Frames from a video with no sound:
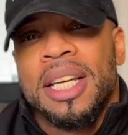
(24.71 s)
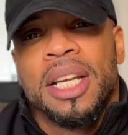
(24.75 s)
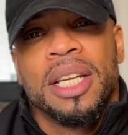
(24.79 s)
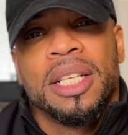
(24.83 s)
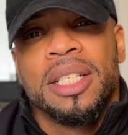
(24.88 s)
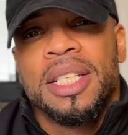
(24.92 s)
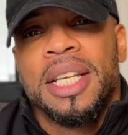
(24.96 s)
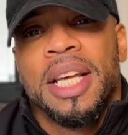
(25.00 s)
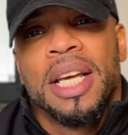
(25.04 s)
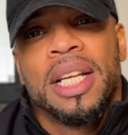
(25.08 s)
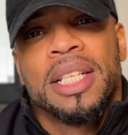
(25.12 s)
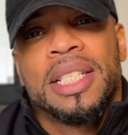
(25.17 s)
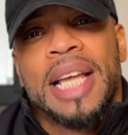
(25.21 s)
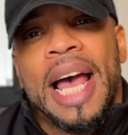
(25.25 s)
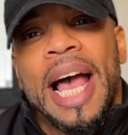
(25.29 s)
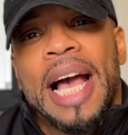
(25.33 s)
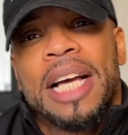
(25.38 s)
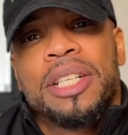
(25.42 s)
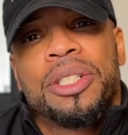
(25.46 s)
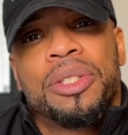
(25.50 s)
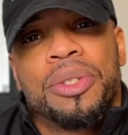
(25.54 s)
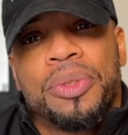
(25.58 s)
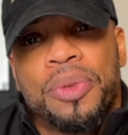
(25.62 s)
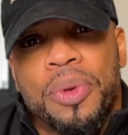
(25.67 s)
intense
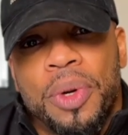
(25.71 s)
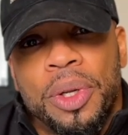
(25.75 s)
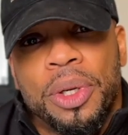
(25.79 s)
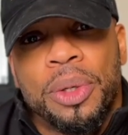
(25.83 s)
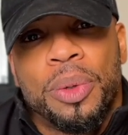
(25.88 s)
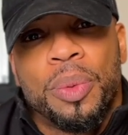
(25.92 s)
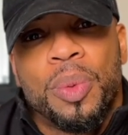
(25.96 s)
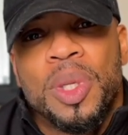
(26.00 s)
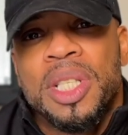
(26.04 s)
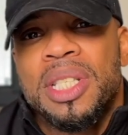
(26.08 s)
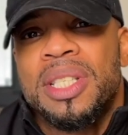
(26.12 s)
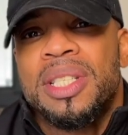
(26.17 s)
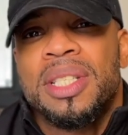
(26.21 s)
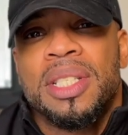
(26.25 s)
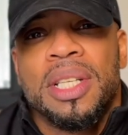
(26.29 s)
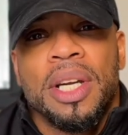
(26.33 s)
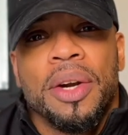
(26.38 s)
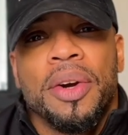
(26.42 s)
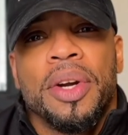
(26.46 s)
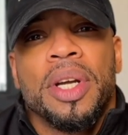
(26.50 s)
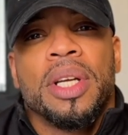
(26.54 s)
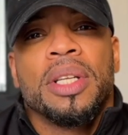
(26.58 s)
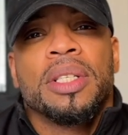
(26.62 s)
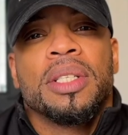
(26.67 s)
action thriller with
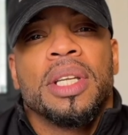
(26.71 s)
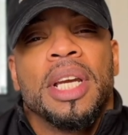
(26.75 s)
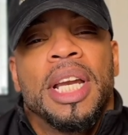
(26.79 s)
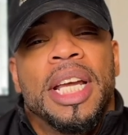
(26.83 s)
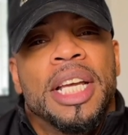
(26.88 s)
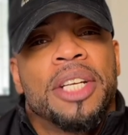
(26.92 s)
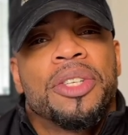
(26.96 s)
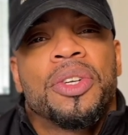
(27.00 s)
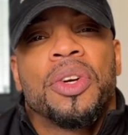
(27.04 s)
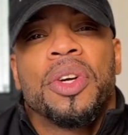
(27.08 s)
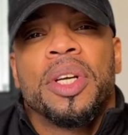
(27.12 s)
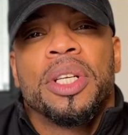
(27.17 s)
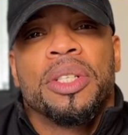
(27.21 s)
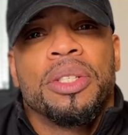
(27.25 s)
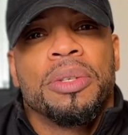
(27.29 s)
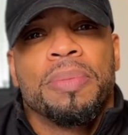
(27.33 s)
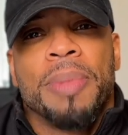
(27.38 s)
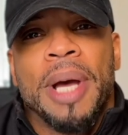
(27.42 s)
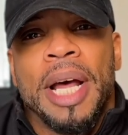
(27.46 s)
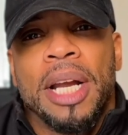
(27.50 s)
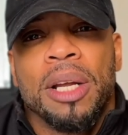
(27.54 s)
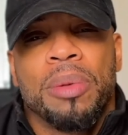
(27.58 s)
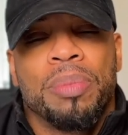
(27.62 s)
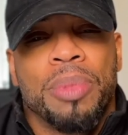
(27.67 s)
serious and intricate
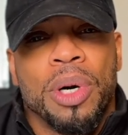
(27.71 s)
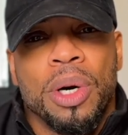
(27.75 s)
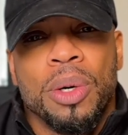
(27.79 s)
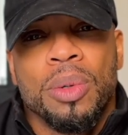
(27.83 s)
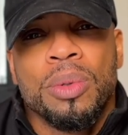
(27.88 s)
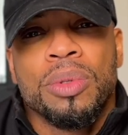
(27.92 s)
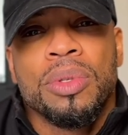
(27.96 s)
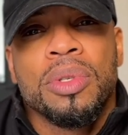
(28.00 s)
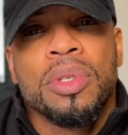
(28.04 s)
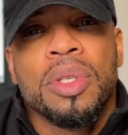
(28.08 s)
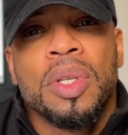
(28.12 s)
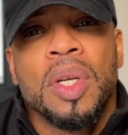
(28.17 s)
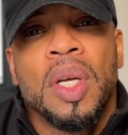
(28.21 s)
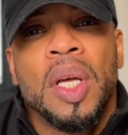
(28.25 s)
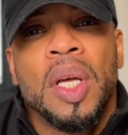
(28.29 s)
dramatic bones.